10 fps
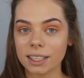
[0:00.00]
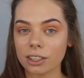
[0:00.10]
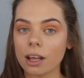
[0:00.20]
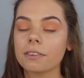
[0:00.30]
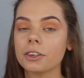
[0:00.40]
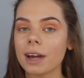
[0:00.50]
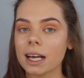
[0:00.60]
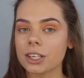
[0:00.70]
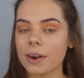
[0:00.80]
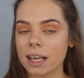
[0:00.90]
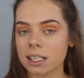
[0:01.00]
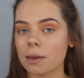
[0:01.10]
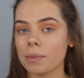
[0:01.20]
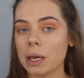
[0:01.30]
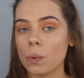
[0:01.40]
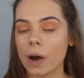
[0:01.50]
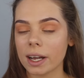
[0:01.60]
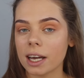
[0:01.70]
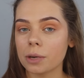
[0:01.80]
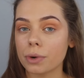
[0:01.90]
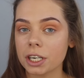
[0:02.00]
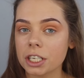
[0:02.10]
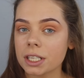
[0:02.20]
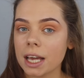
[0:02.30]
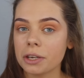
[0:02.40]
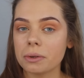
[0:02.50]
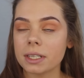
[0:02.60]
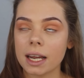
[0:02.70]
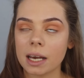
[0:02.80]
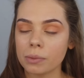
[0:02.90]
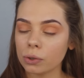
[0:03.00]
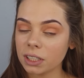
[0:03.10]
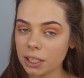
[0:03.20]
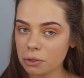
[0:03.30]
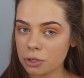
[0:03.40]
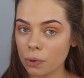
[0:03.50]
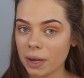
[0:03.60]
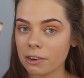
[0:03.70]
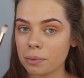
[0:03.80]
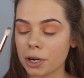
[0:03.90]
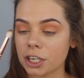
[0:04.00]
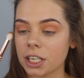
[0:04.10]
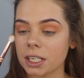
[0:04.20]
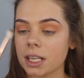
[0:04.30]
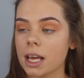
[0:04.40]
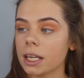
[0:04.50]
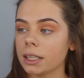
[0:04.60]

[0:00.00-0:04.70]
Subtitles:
And a lot of you guys are asking me what kind of brushes I use, and I mostly use Zoeva brushes.